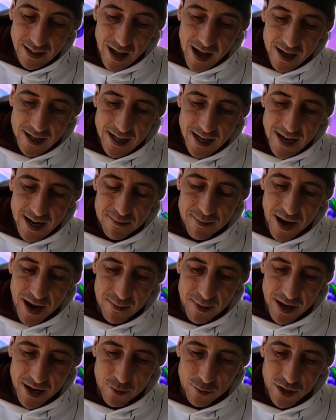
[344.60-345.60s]
Lock it in,
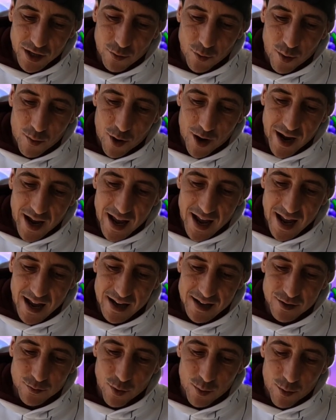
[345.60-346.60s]
baby. We need one more hit.
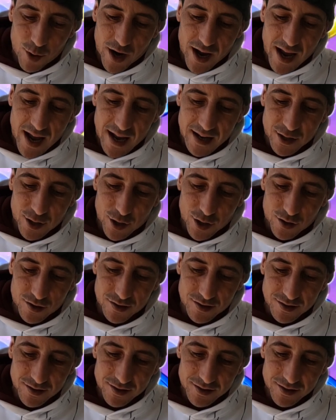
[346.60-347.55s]
One more hit, dude.